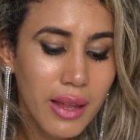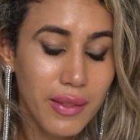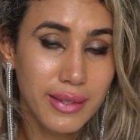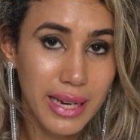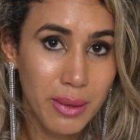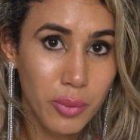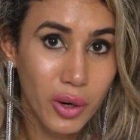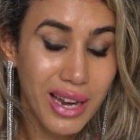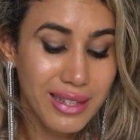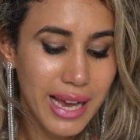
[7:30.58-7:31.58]
The second
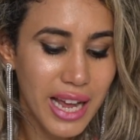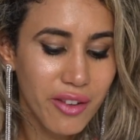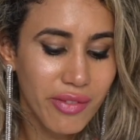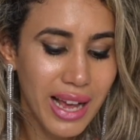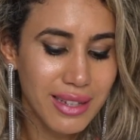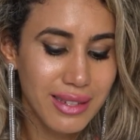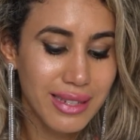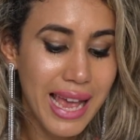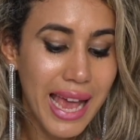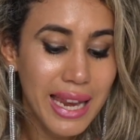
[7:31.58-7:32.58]
point is anaphylaxis
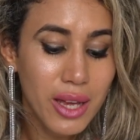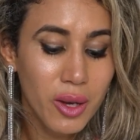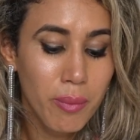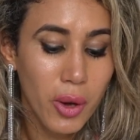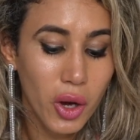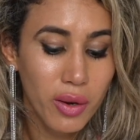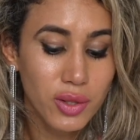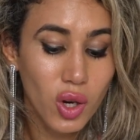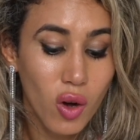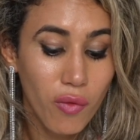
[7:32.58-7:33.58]
to any
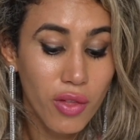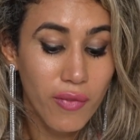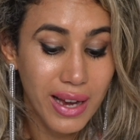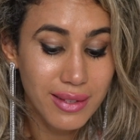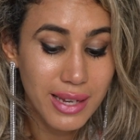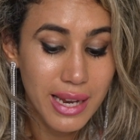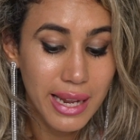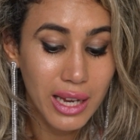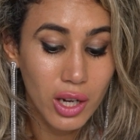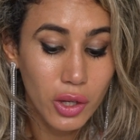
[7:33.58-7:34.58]
component of the vaccine,
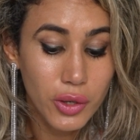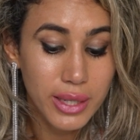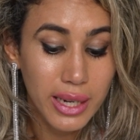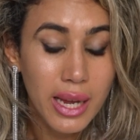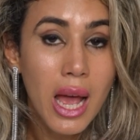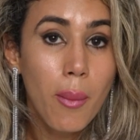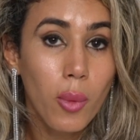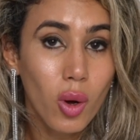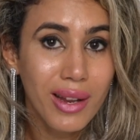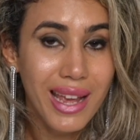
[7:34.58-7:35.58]
including
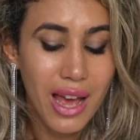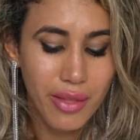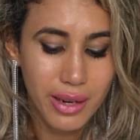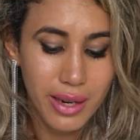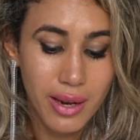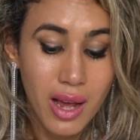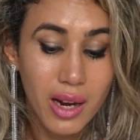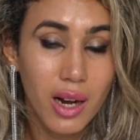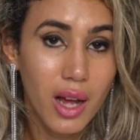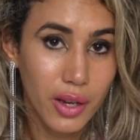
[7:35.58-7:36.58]
polyethylene
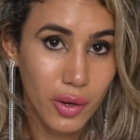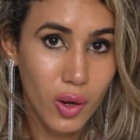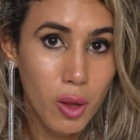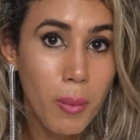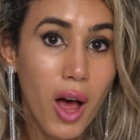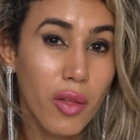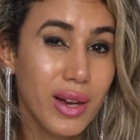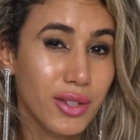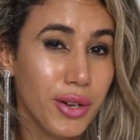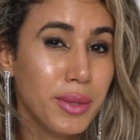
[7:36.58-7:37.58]
glycol,
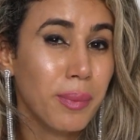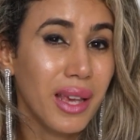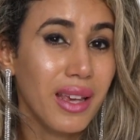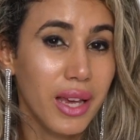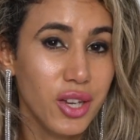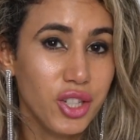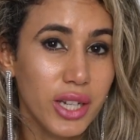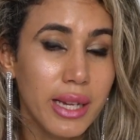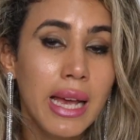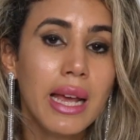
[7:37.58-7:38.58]
otherwise known as
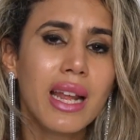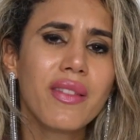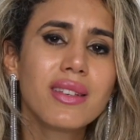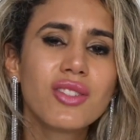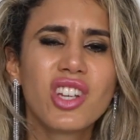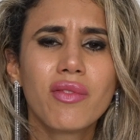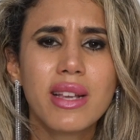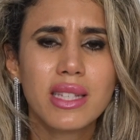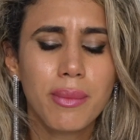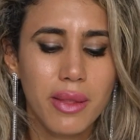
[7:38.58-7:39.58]
PEG. Now, this is generally
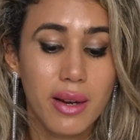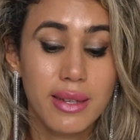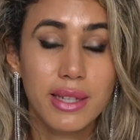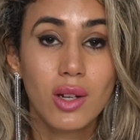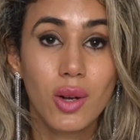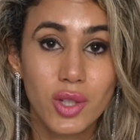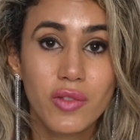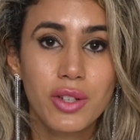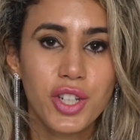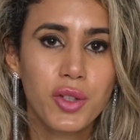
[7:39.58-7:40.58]
something that I see a lot of
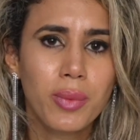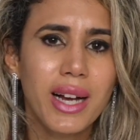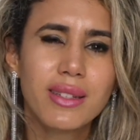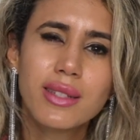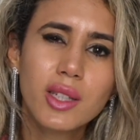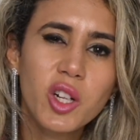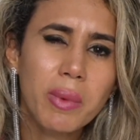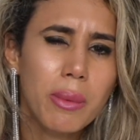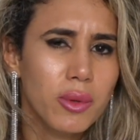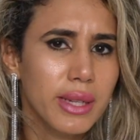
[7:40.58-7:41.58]
in general practice. A lot of
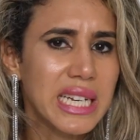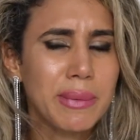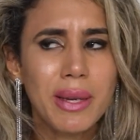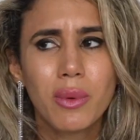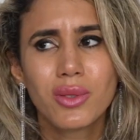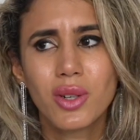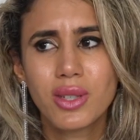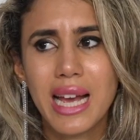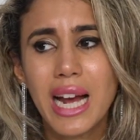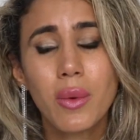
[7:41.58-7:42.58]
people say to me, well,
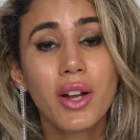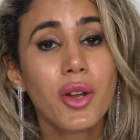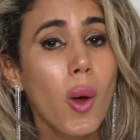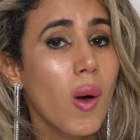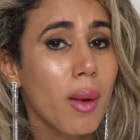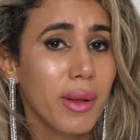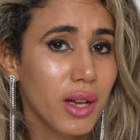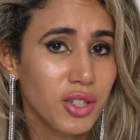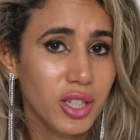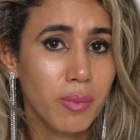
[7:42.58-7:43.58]
doctor, how do I know I'm
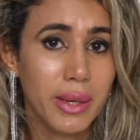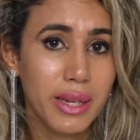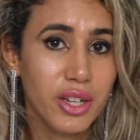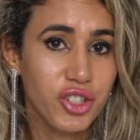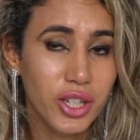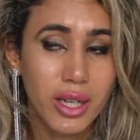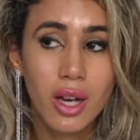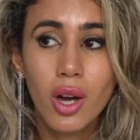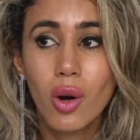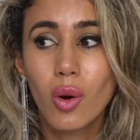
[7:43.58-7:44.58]
allergic to PEG?
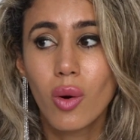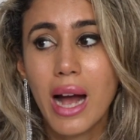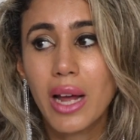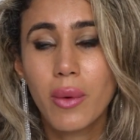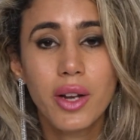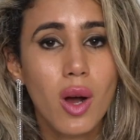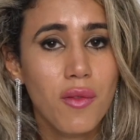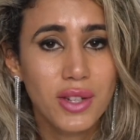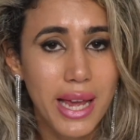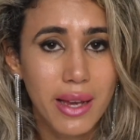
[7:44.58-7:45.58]
Or how do I know
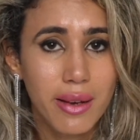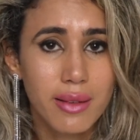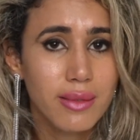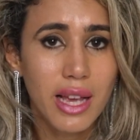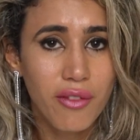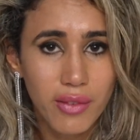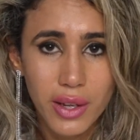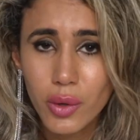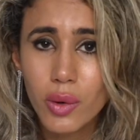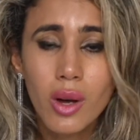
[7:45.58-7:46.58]
I've taken it
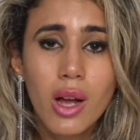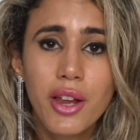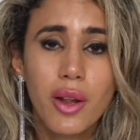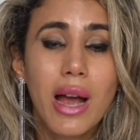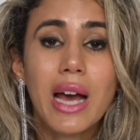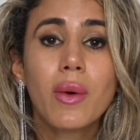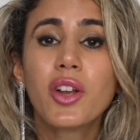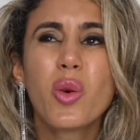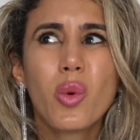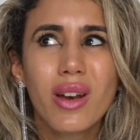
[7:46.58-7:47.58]
safely? Or, you know, how do I
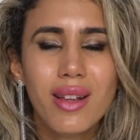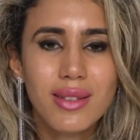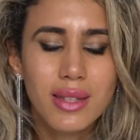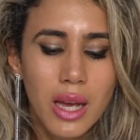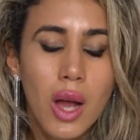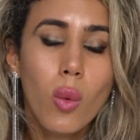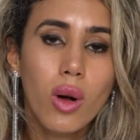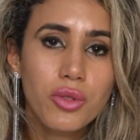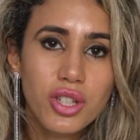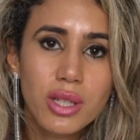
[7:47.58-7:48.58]
know what it is?
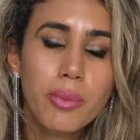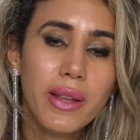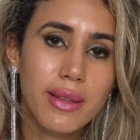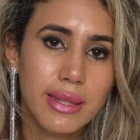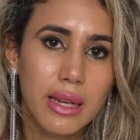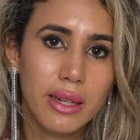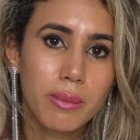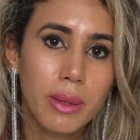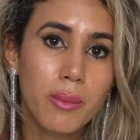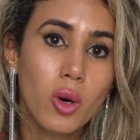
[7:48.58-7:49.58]
Well, just to break this down a little
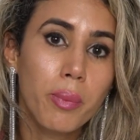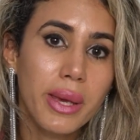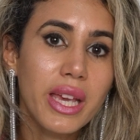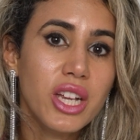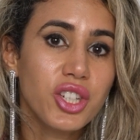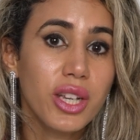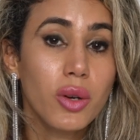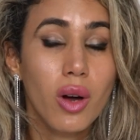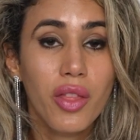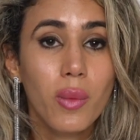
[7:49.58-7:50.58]
bit more, PEG,
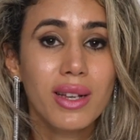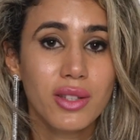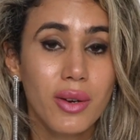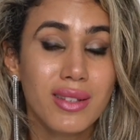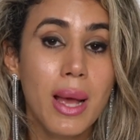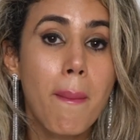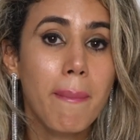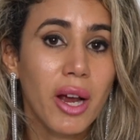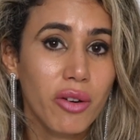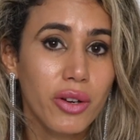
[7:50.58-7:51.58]
or otherwise known as a
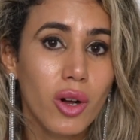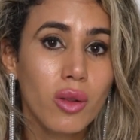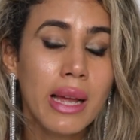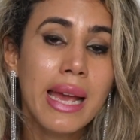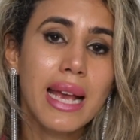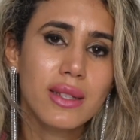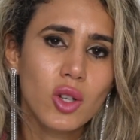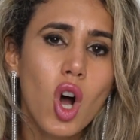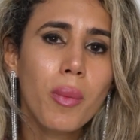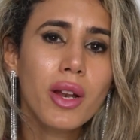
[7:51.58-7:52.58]
macrogol, is a
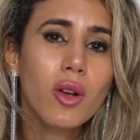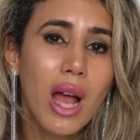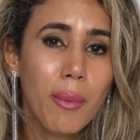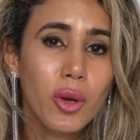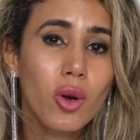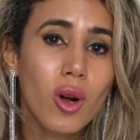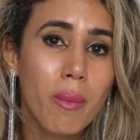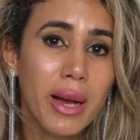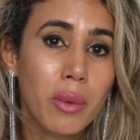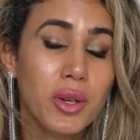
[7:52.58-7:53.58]
common chemical
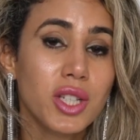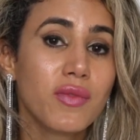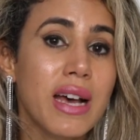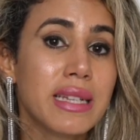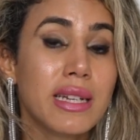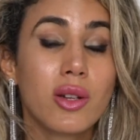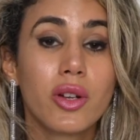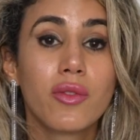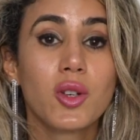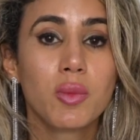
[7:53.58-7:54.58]
compound which is found in a lot
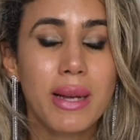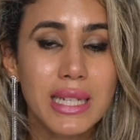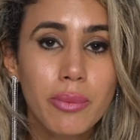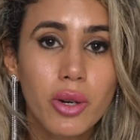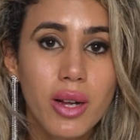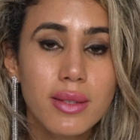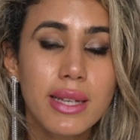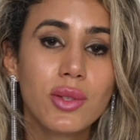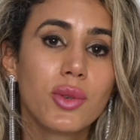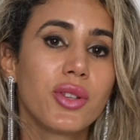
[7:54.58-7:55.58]
of cosmetic products.
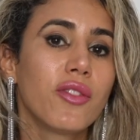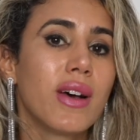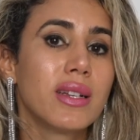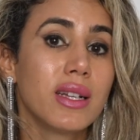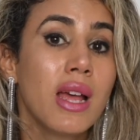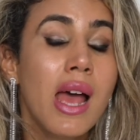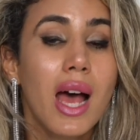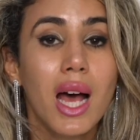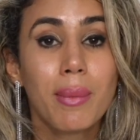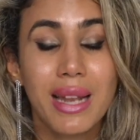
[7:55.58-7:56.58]
It's also found in
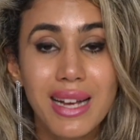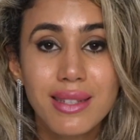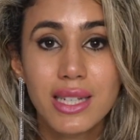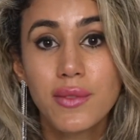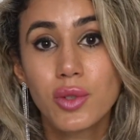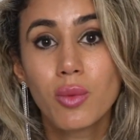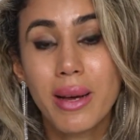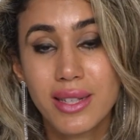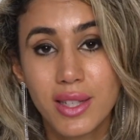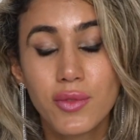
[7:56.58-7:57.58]
um, laxatives or
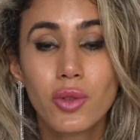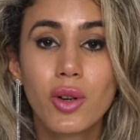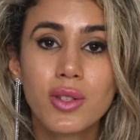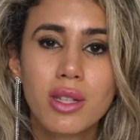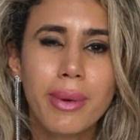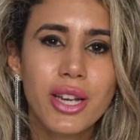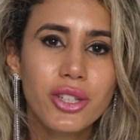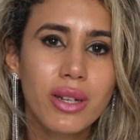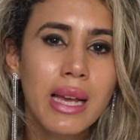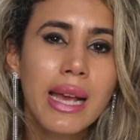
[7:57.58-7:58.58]
medicines for
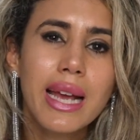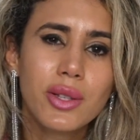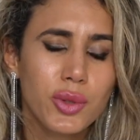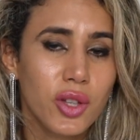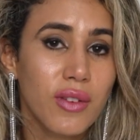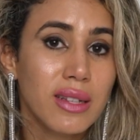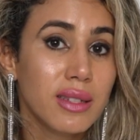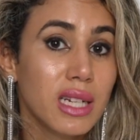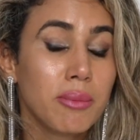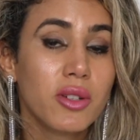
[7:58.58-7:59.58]
constipation. It's also found
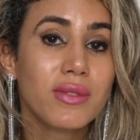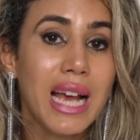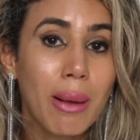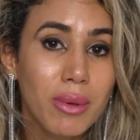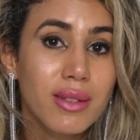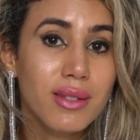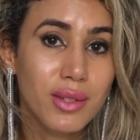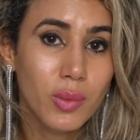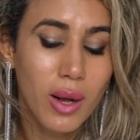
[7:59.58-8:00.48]
in a number of tablets as